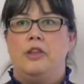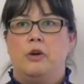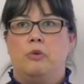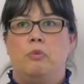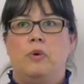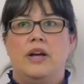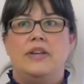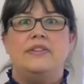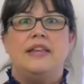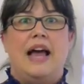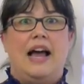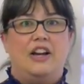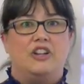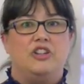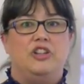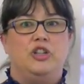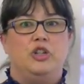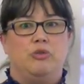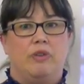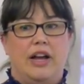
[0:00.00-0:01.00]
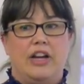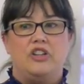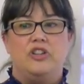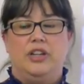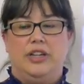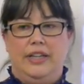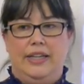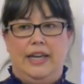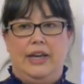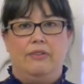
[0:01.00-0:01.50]
there was actually direction
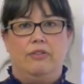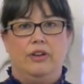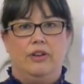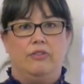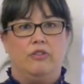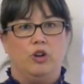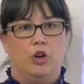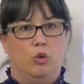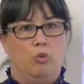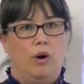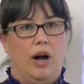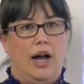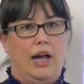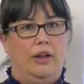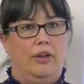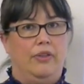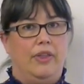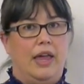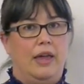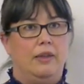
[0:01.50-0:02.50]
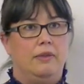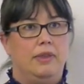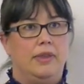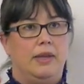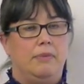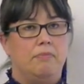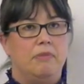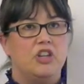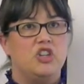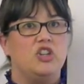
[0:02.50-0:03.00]
given for a while that
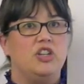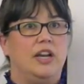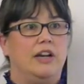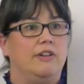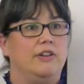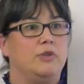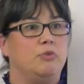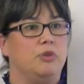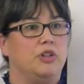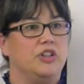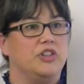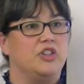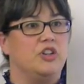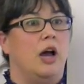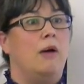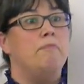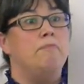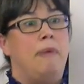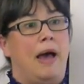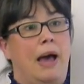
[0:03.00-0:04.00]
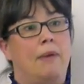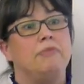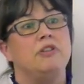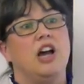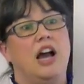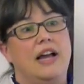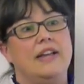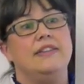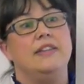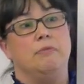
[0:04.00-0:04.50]
the missionaries were to stop
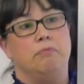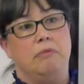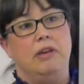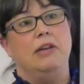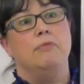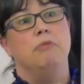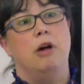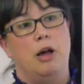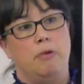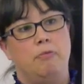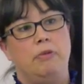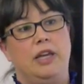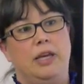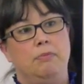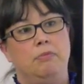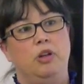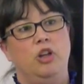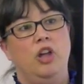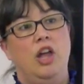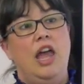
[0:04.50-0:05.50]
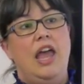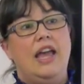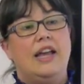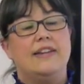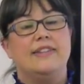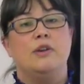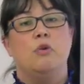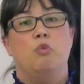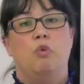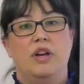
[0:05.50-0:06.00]
baptizing Mi'kmaq people
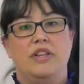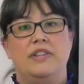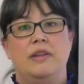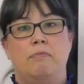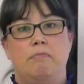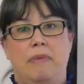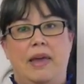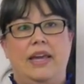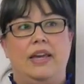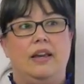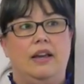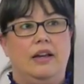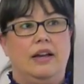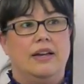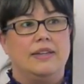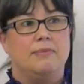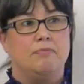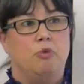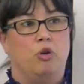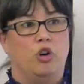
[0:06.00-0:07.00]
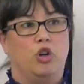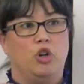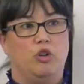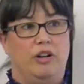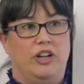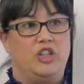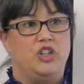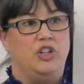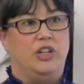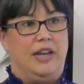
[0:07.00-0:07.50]
because it wasn't making us more
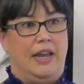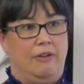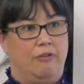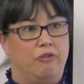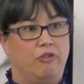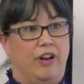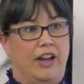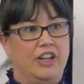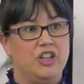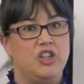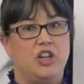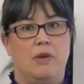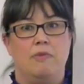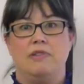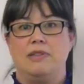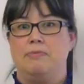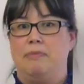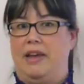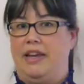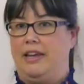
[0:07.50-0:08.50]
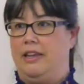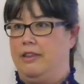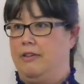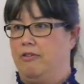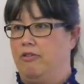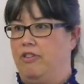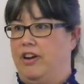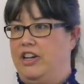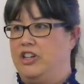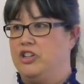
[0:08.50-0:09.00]
Christian and French, it was making the
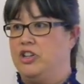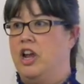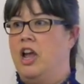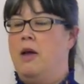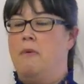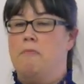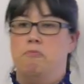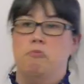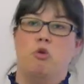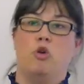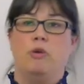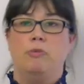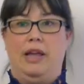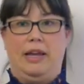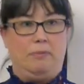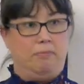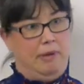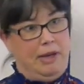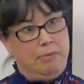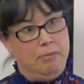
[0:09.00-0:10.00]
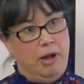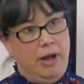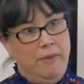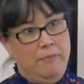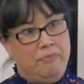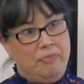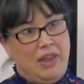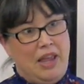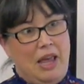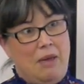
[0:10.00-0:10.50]
French more like Mi'kmaq
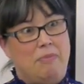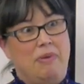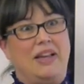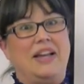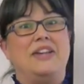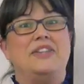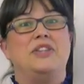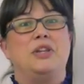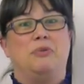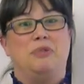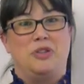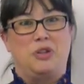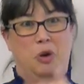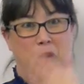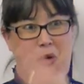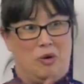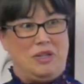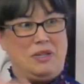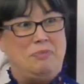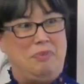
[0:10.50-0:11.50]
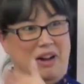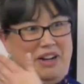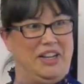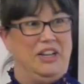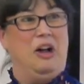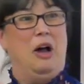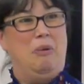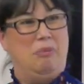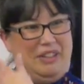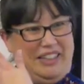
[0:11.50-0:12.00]
because there was
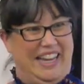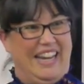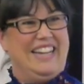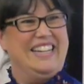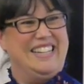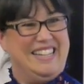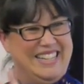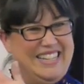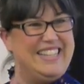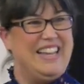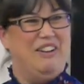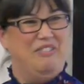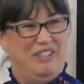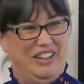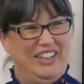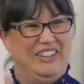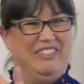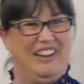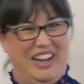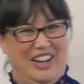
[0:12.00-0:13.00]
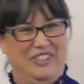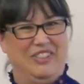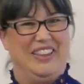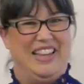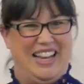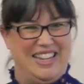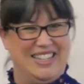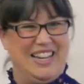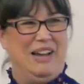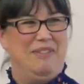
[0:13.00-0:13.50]
corresponding obligations that went around with
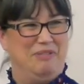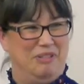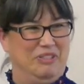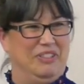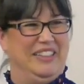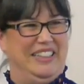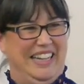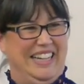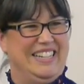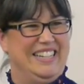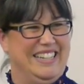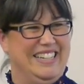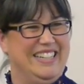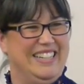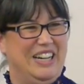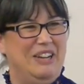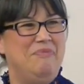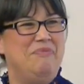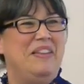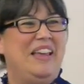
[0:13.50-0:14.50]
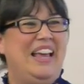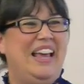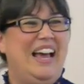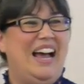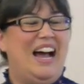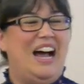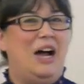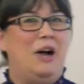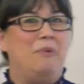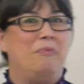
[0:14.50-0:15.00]
that type of relationship.
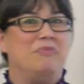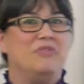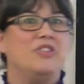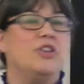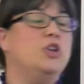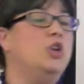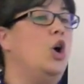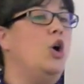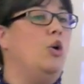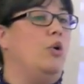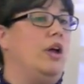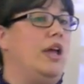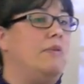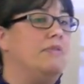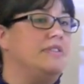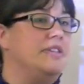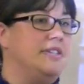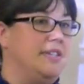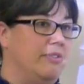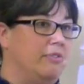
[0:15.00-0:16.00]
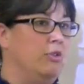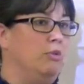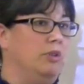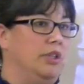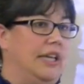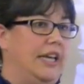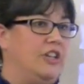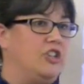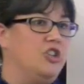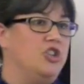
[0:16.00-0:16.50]
Um, so no, it was a different
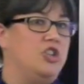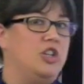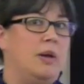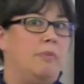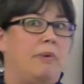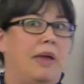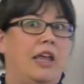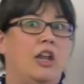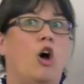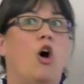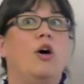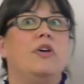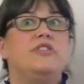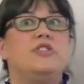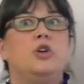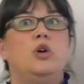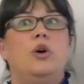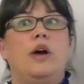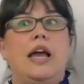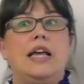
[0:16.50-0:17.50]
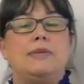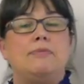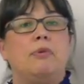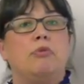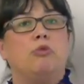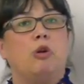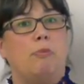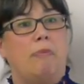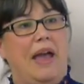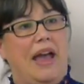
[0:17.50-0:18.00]
relationship. It also has been
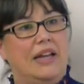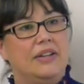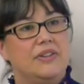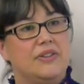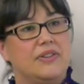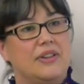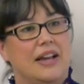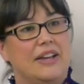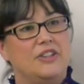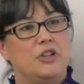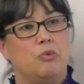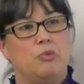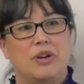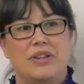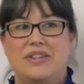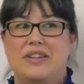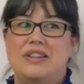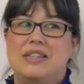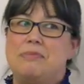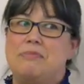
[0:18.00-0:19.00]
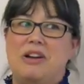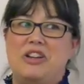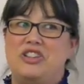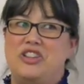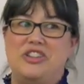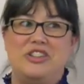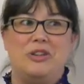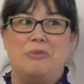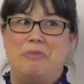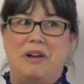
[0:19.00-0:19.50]
romanticized. There wasn't as much
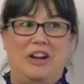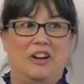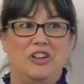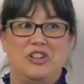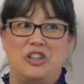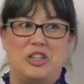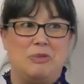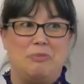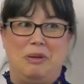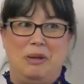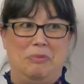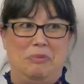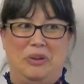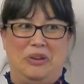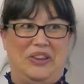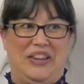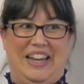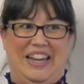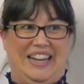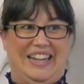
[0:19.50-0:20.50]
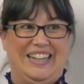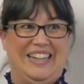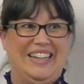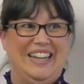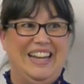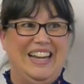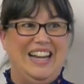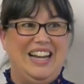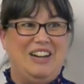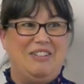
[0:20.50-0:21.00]
intermarriage as people think
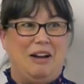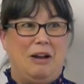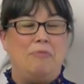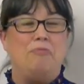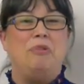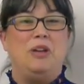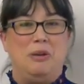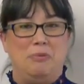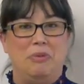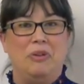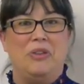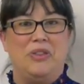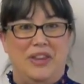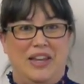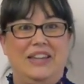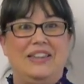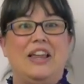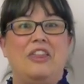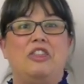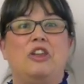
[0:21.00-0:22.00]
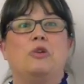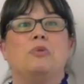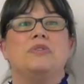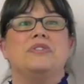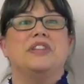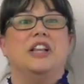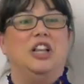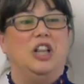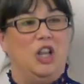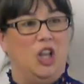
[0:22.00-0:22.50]
right? People think that there
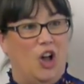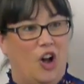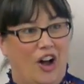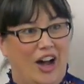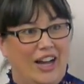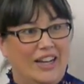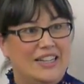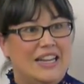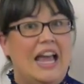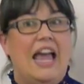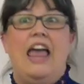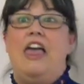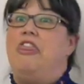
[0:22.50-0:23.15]
was a lot.